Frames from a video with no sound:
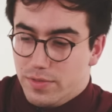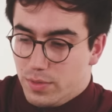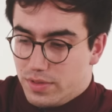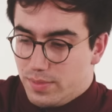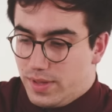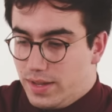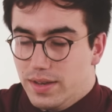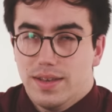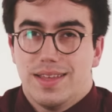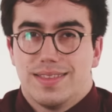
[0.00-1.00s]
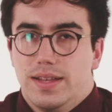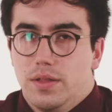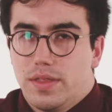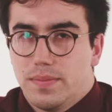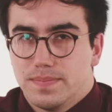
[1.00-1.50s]
if you want something nice and
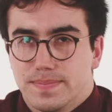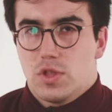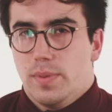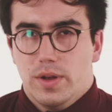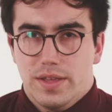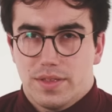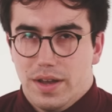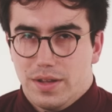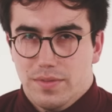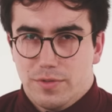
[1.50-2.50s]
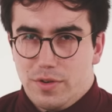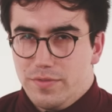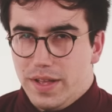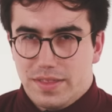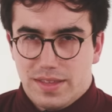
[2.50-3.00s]
healthy. Chipotle's kind of gone for a
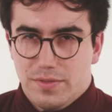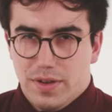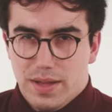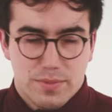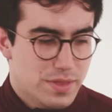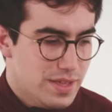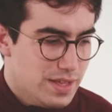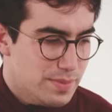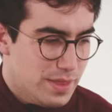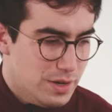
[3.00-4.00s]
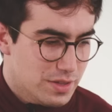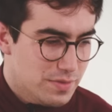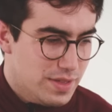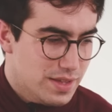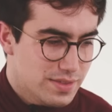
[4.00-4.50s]
fancier vibe with these by the looks
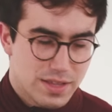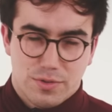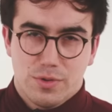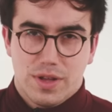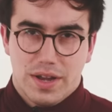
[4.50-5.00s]
of things. These are all